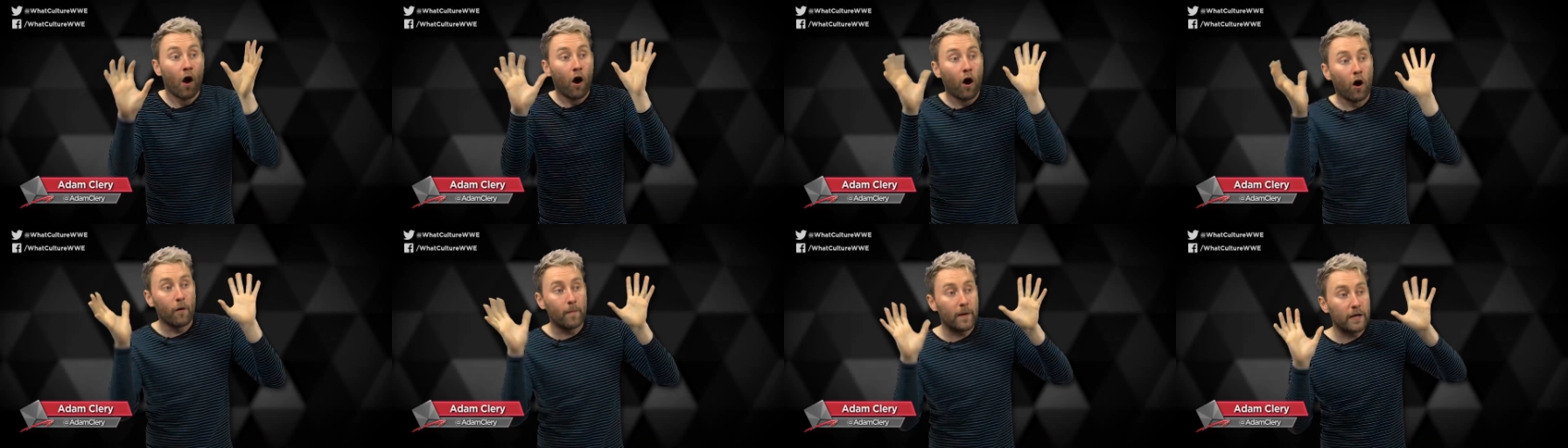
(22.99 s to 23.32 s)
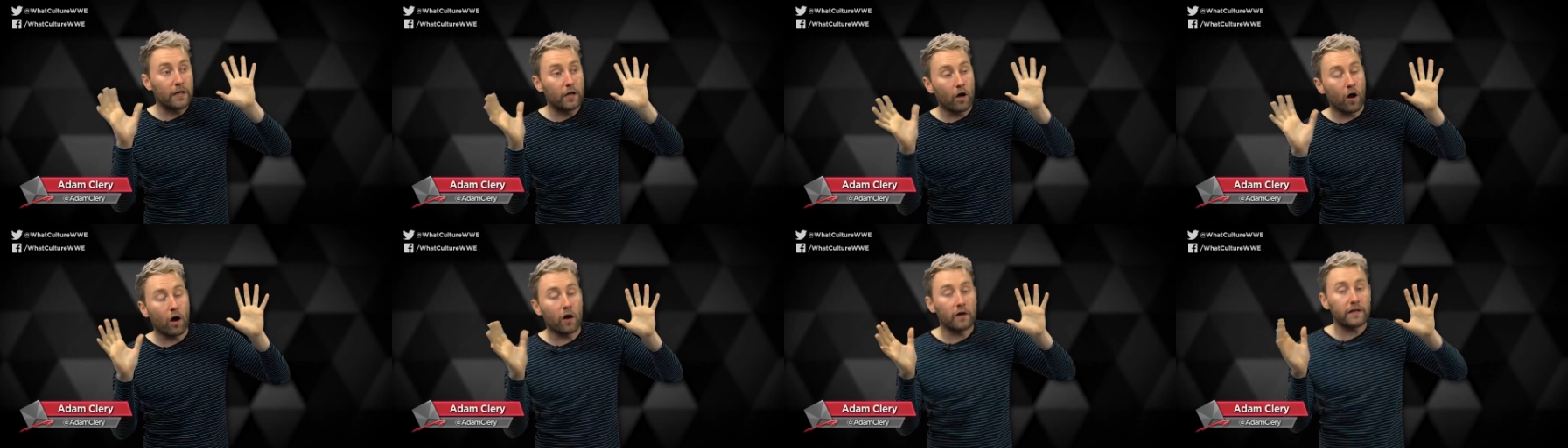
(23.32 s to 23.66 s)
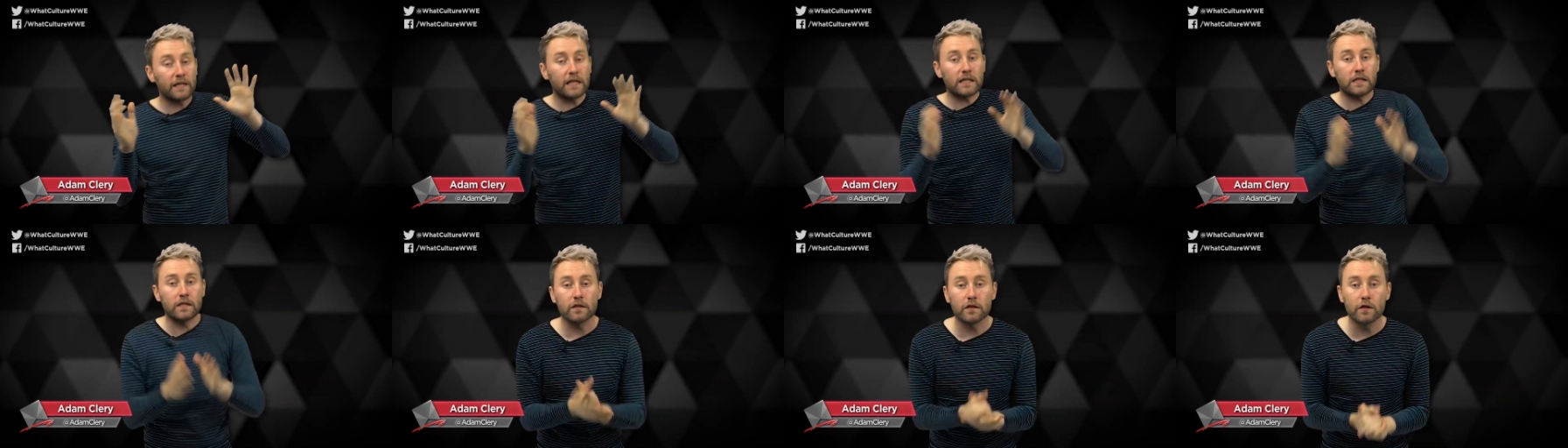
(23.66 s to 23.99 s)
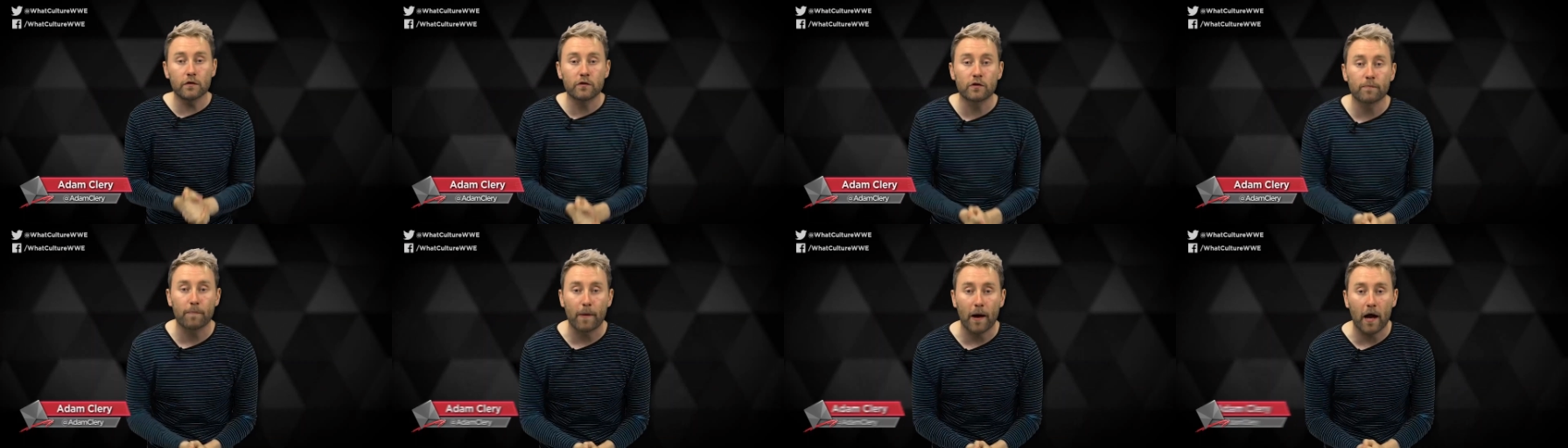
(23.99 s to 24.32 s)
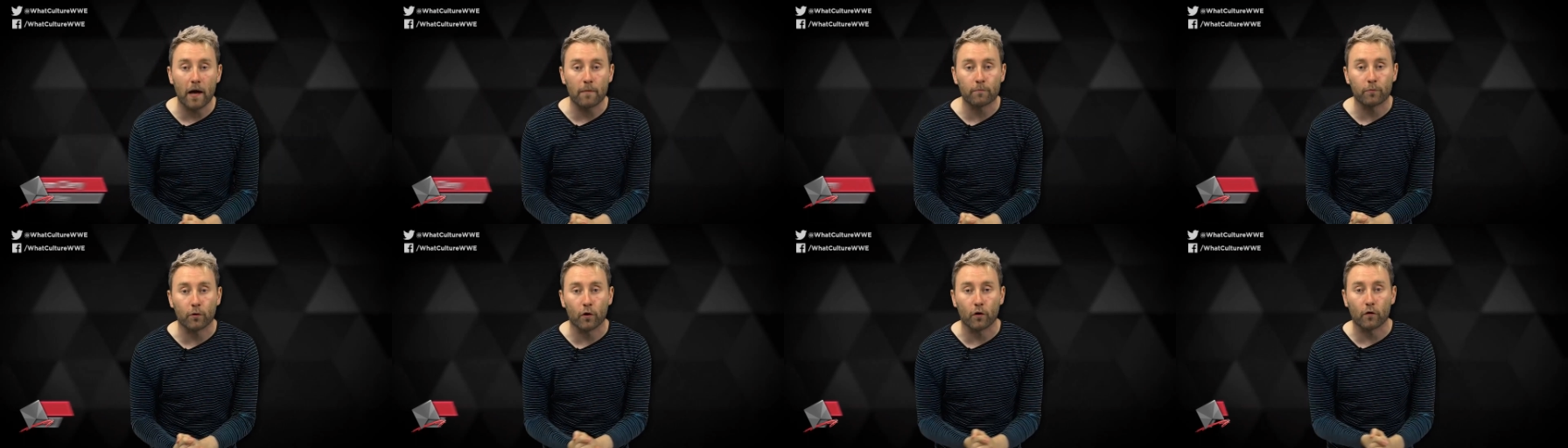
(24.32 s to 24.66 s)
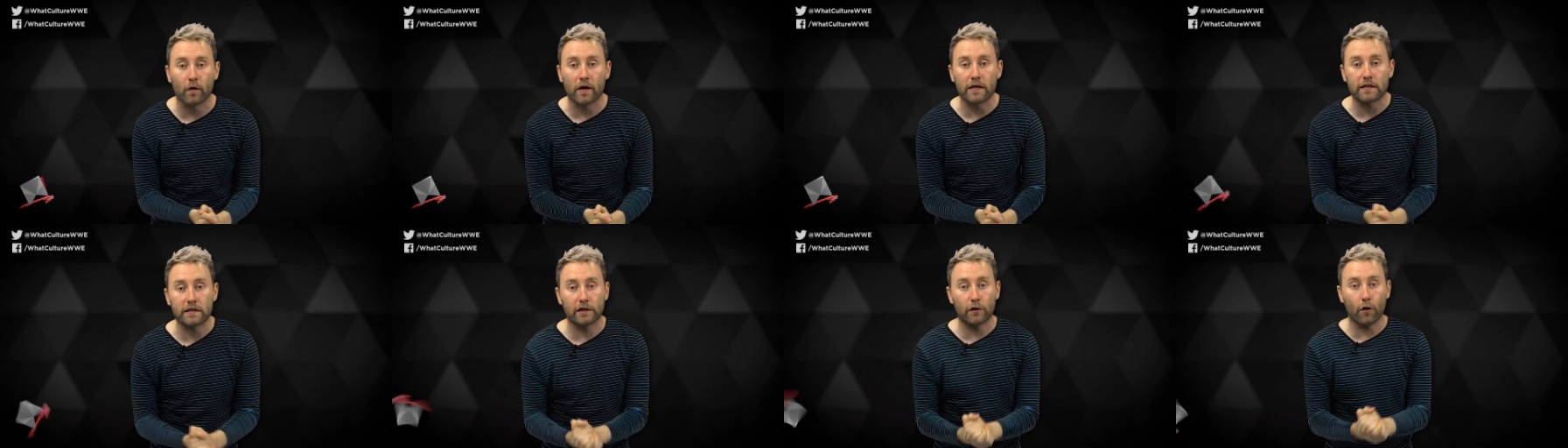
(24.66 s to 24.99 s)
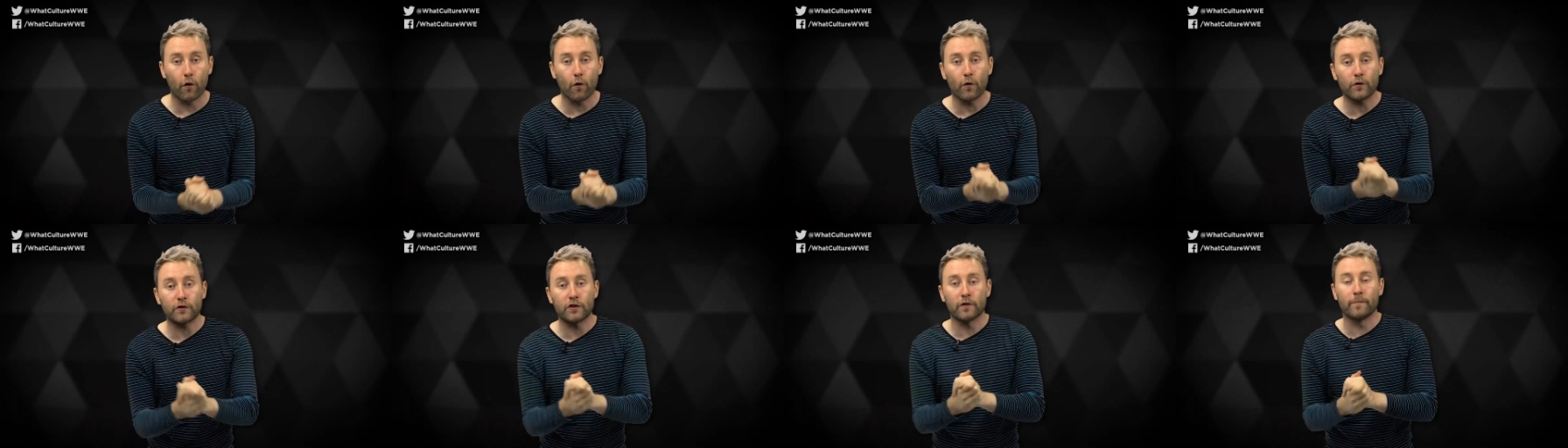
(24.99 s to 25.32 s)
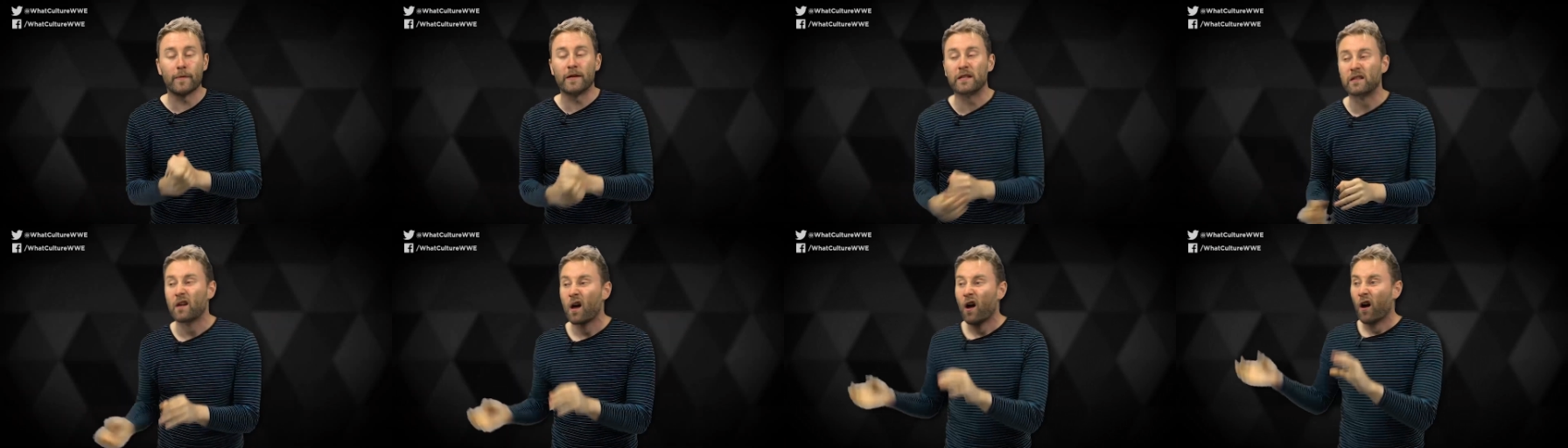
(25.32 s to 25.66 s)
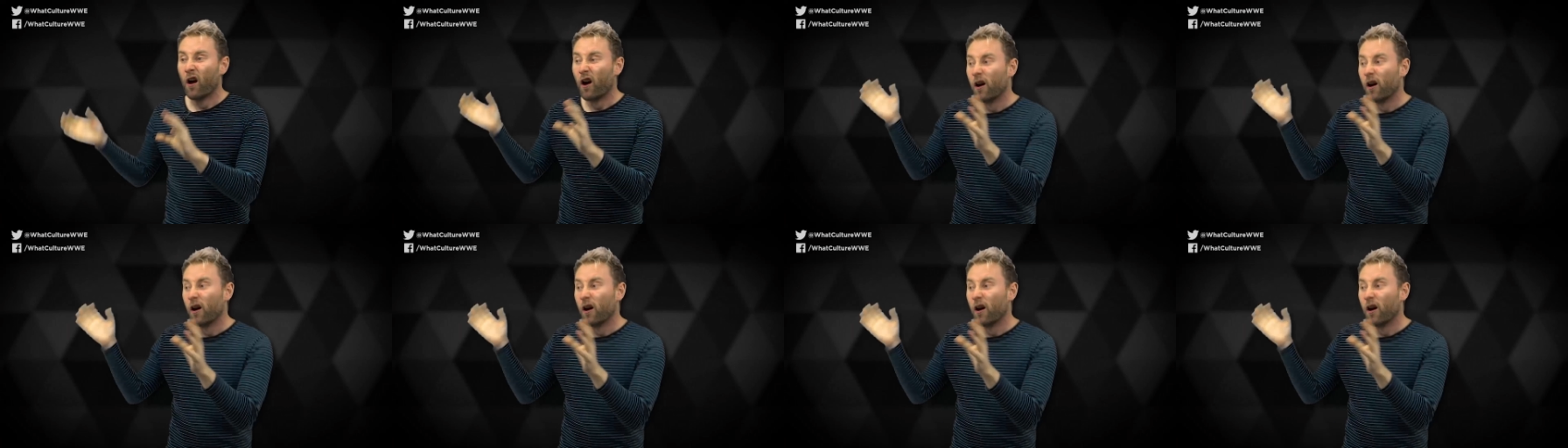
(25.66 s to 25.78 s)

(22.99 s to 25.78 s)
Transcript: oh my god, isn't New Japan Pro Wrestling awesome and,